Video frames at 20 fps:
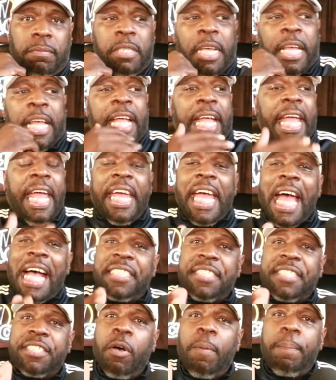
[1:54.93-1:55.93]
It got
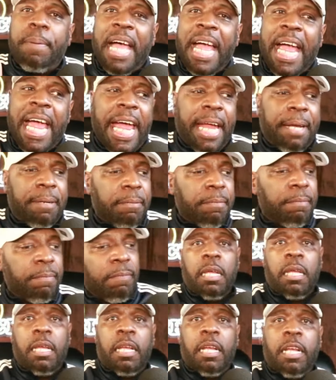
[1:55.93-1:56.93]
so bad,
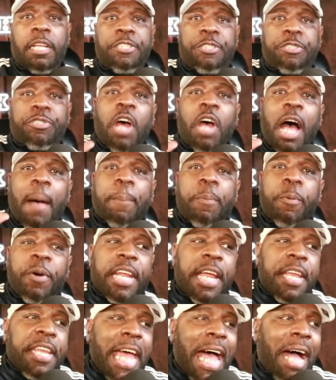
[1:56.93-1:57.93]
Trump would
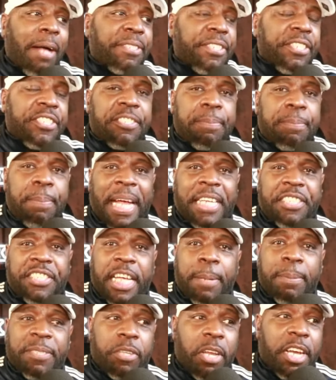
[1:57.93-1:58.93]
announce a speech he
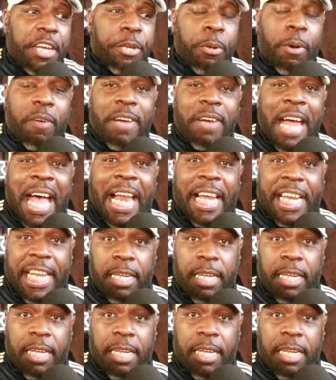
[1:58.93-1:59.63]
was going to do a rally